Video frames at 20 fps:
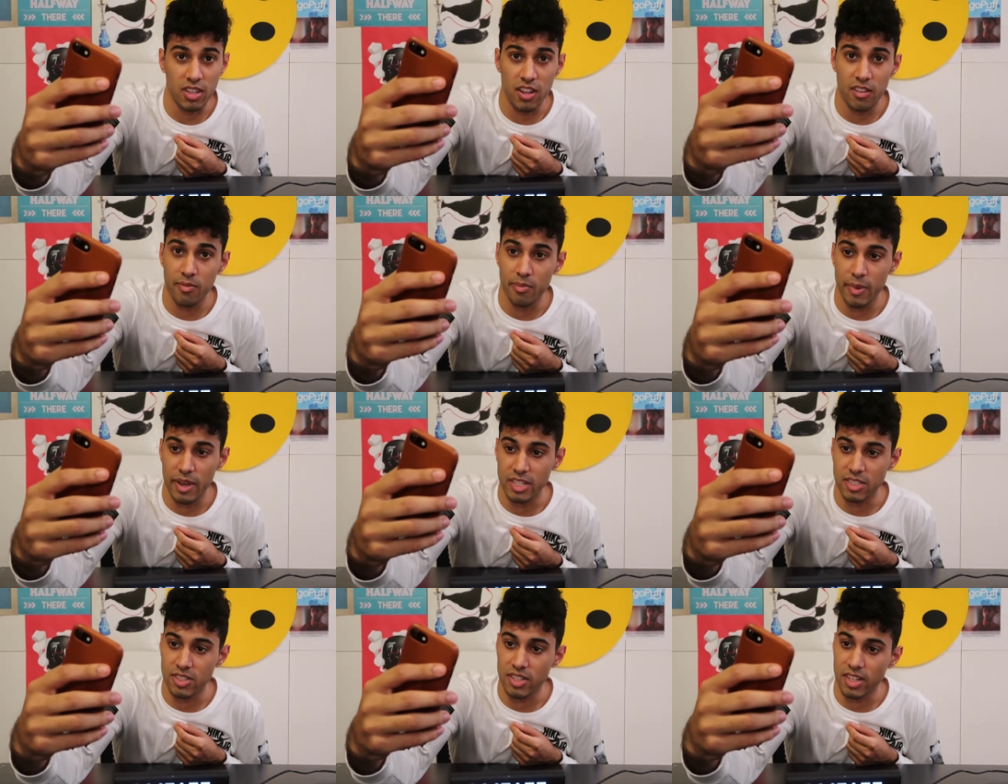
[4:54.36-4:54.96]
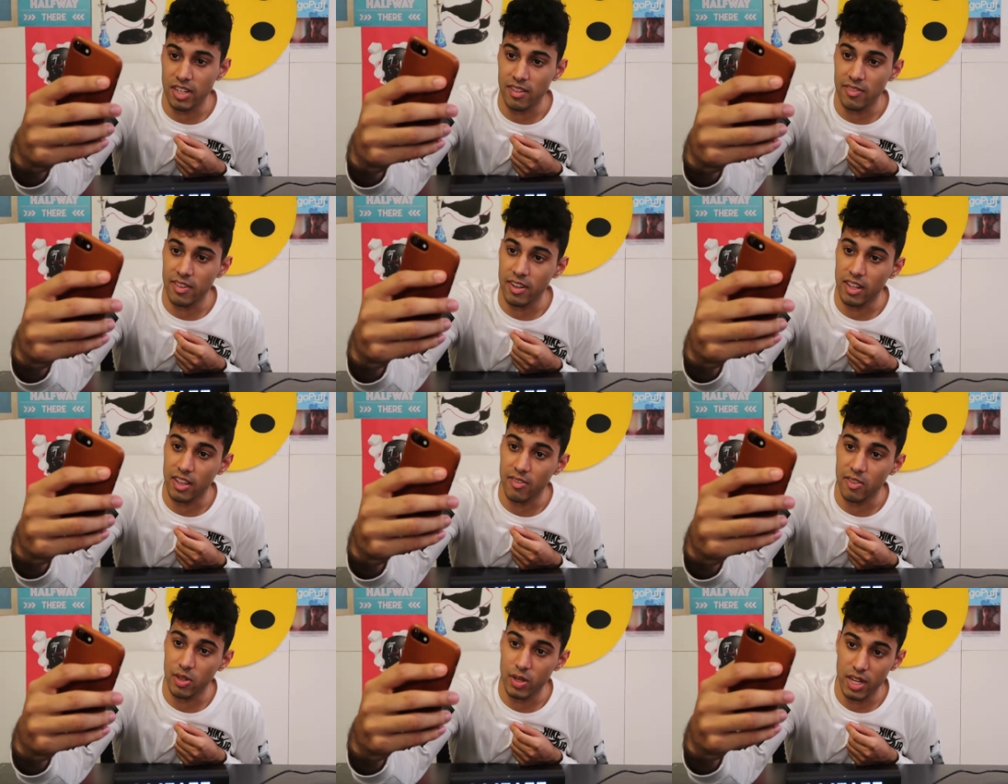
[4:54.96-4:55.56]
Love Metric, if
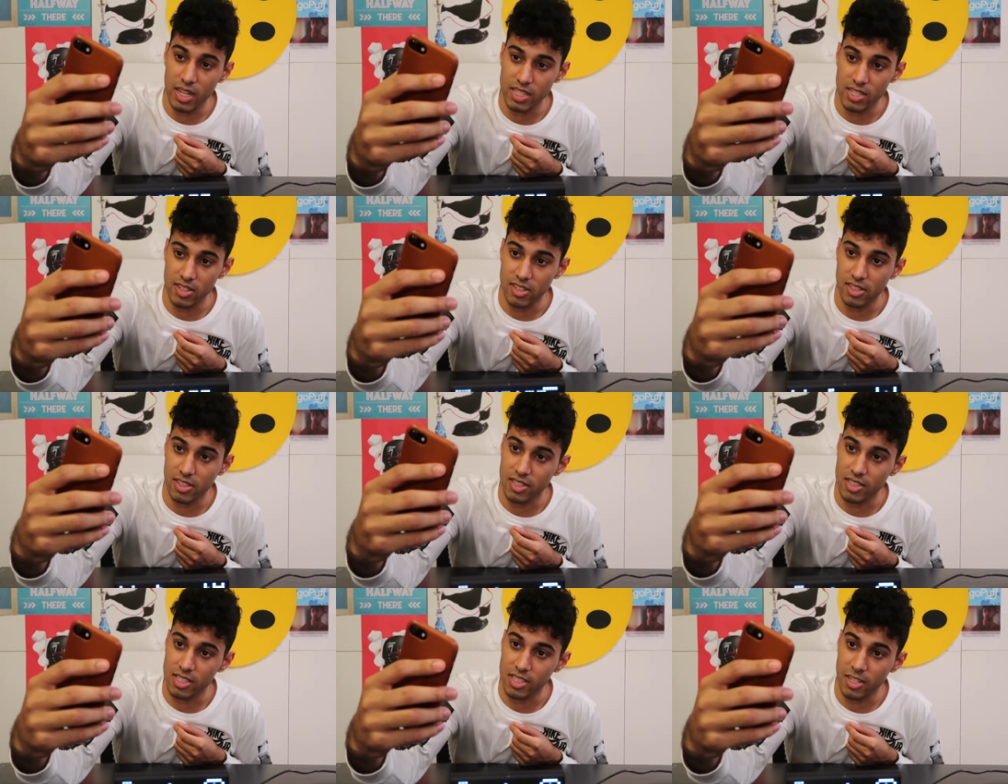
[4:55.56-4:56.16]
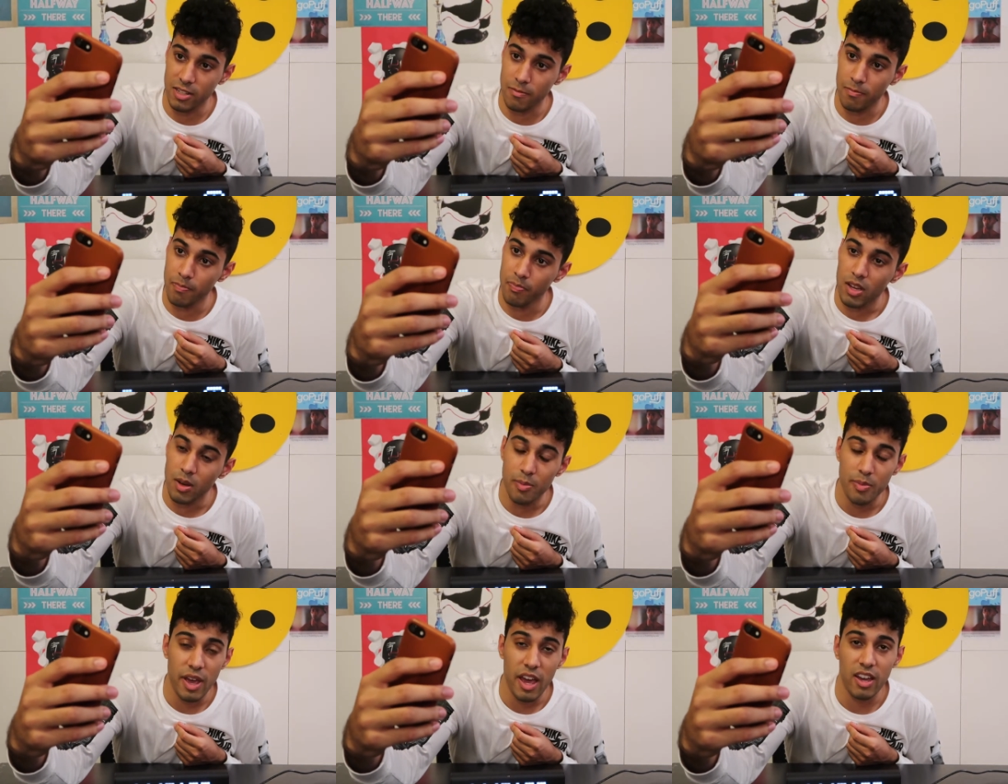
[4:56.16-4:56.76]
any of you guys are interested.
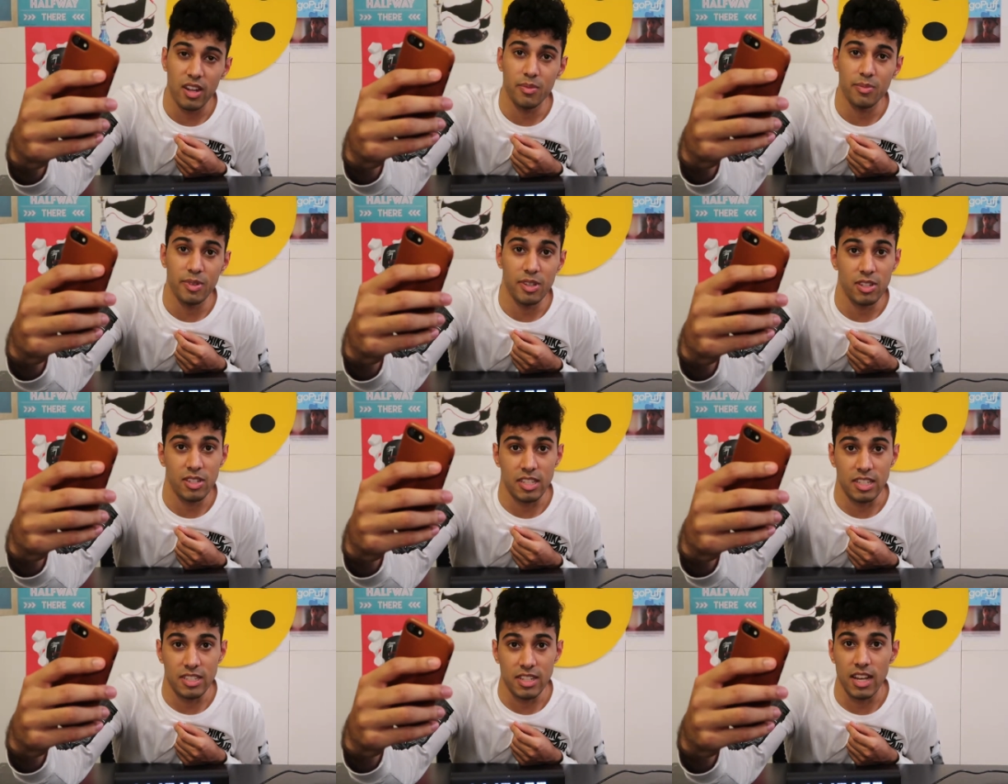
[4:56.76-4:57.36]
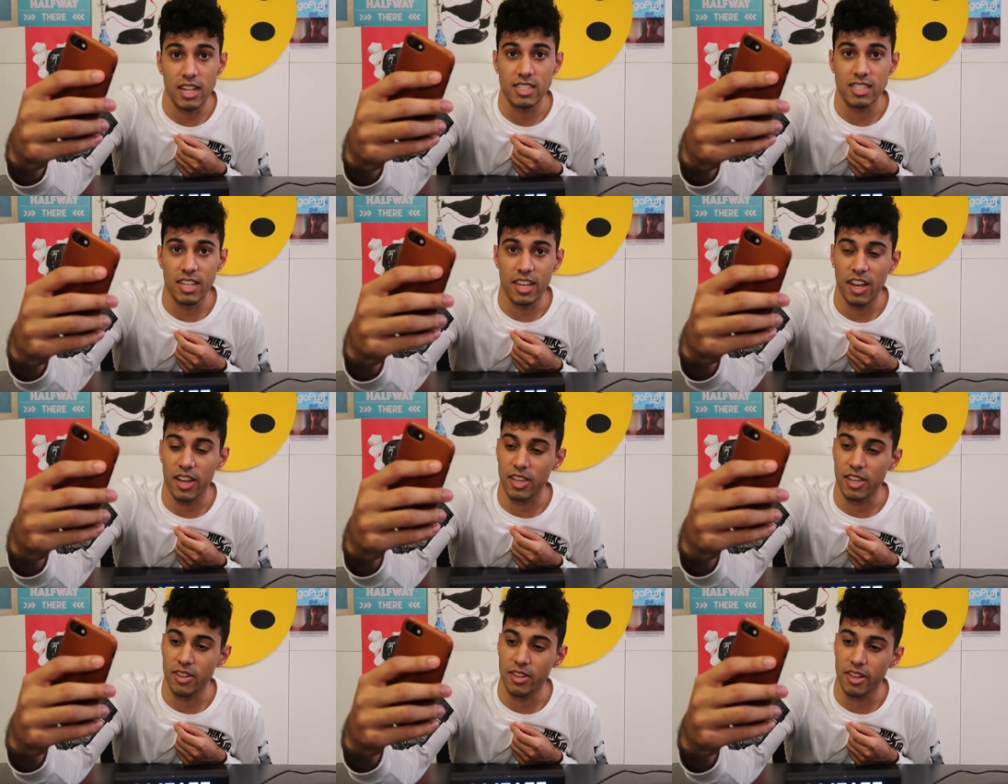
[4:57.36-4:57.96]
Compatibility Test
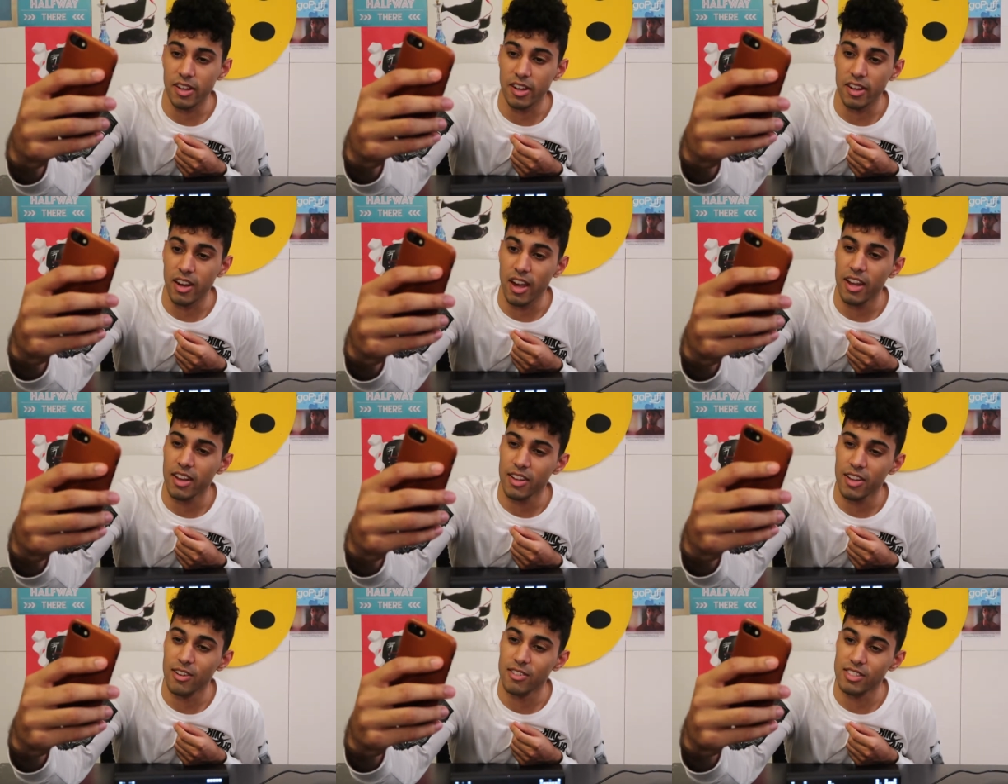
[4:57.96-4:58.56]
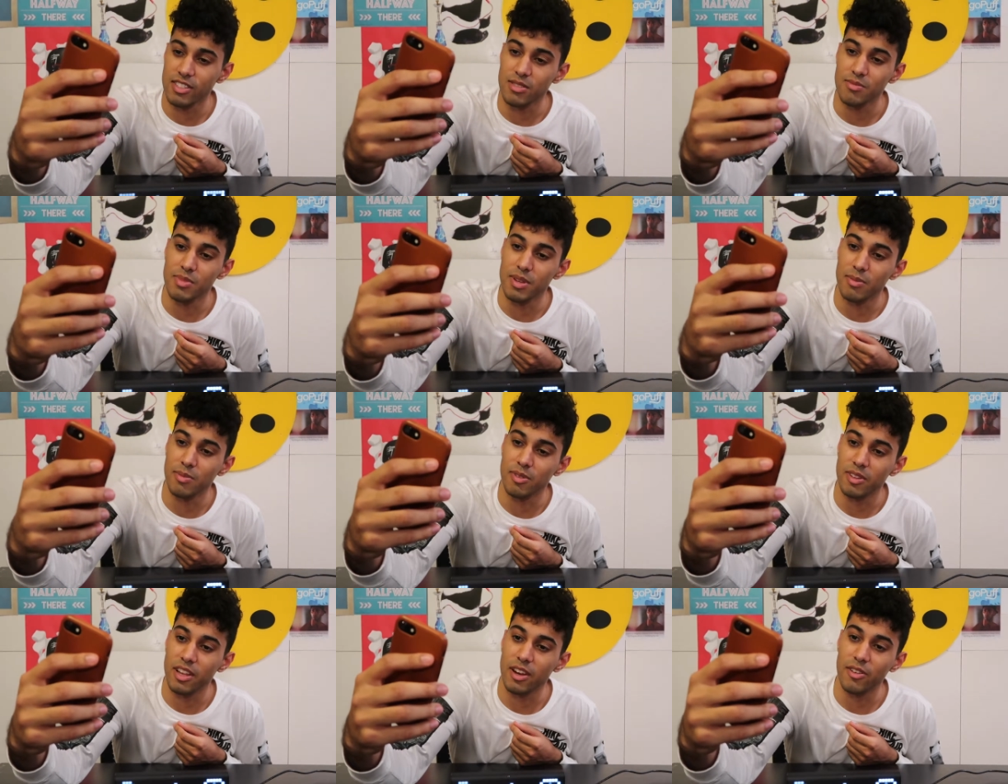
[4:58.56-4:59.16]
Calculator. I know some
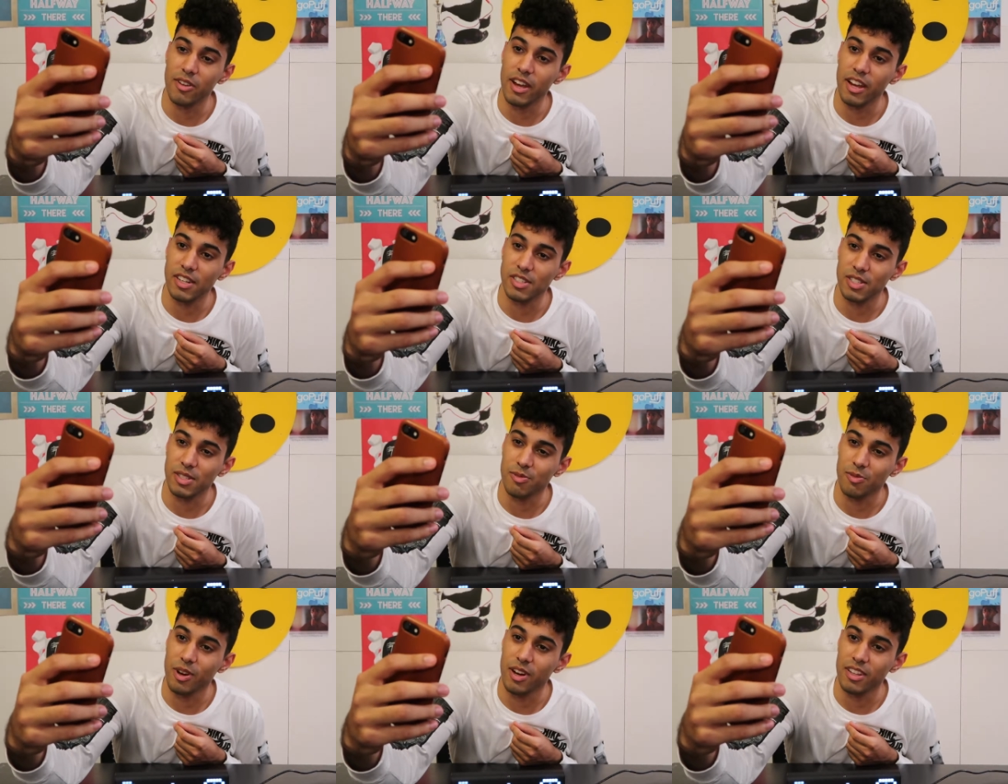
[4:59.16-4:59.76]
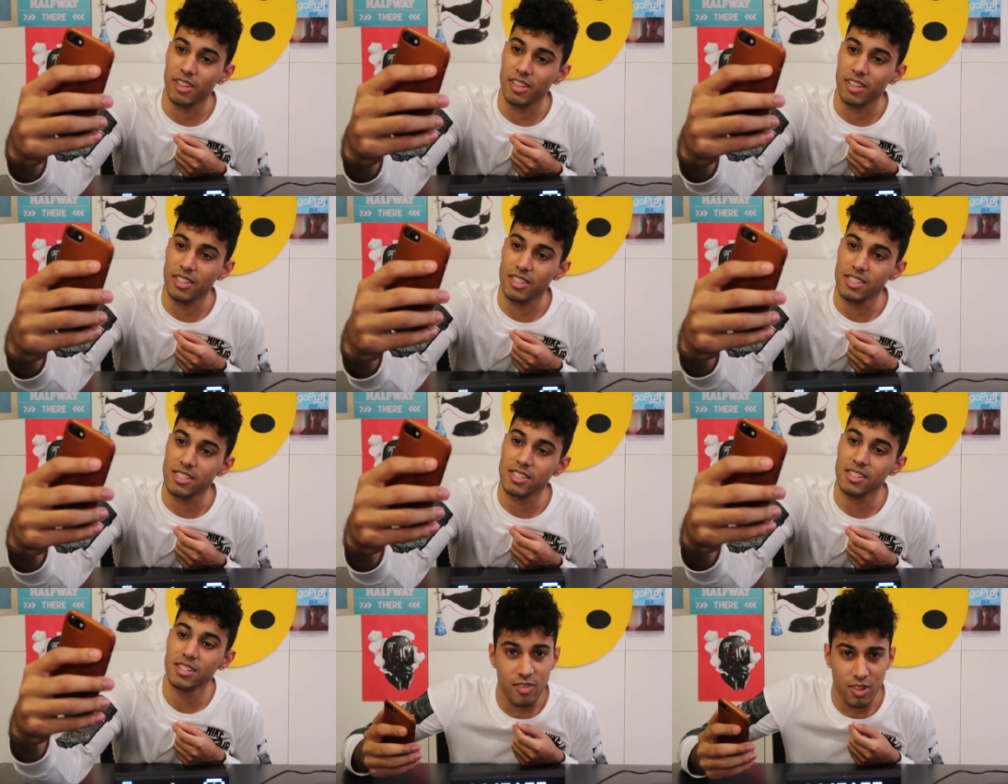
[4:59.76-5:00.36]
people that would actually want this.